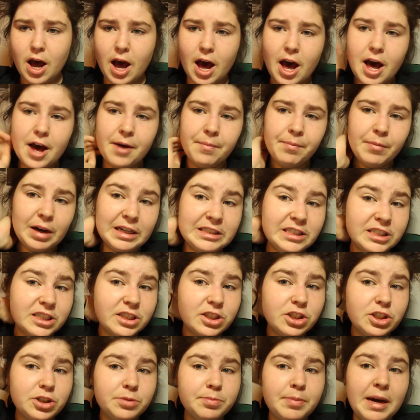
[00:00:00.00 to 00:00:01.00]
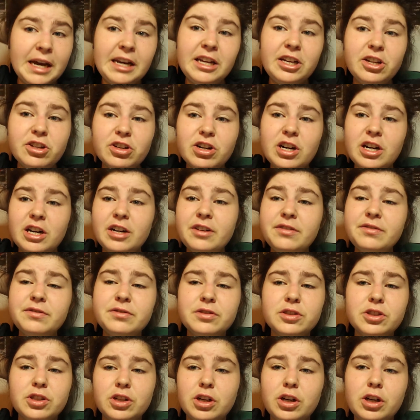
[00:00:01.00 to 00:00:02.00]
I did do many
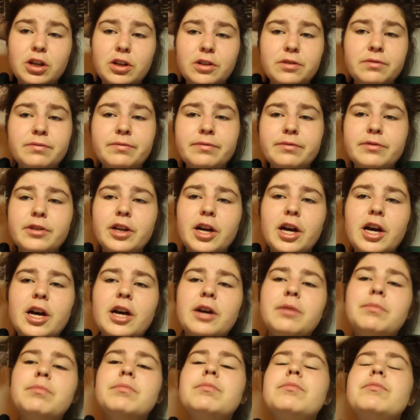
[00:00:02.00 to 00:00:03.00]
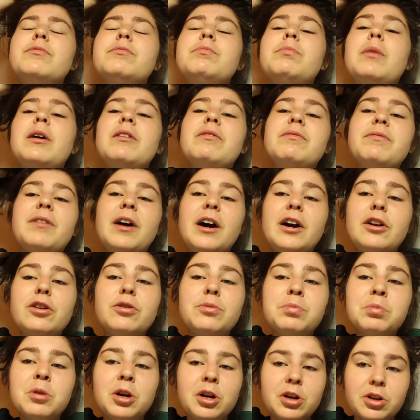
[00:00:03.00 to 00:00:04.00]
drafts of my
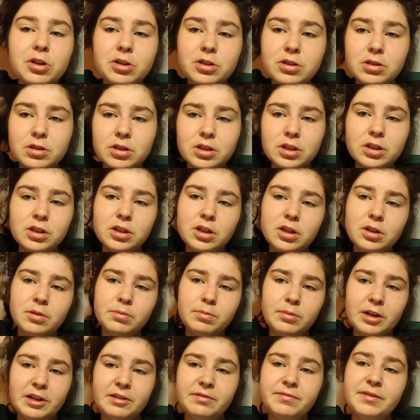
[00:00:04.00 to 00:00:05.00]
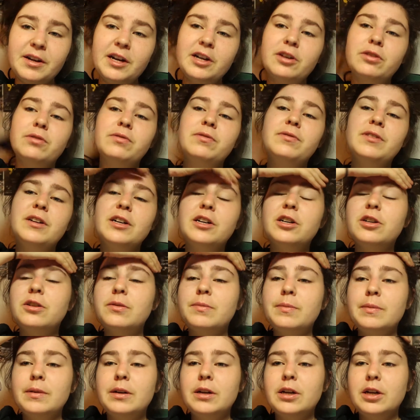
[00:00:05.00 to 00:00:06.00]
final product, my final
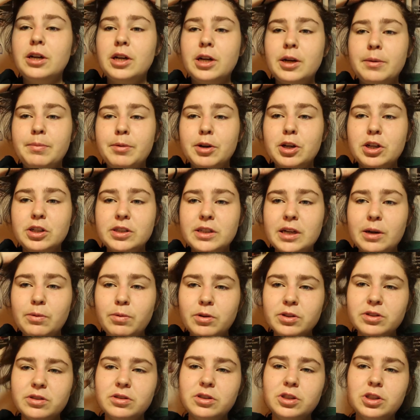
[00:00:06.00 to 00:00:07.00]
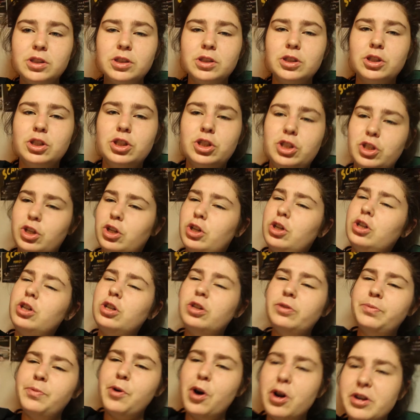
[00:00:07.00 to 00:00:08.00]
film, because I wasn't
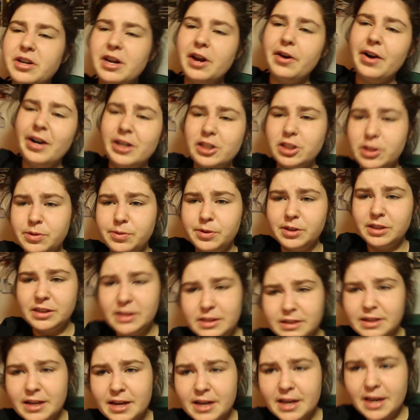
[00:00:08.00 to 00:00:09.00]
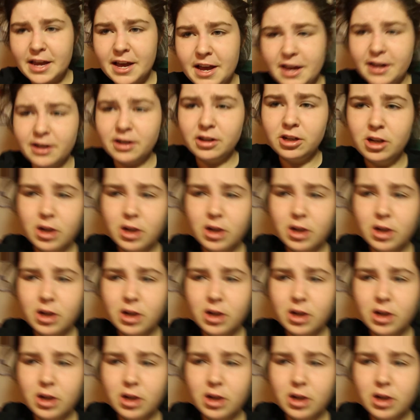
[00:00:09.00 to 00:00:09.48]
sure what direction I wanted to take it in.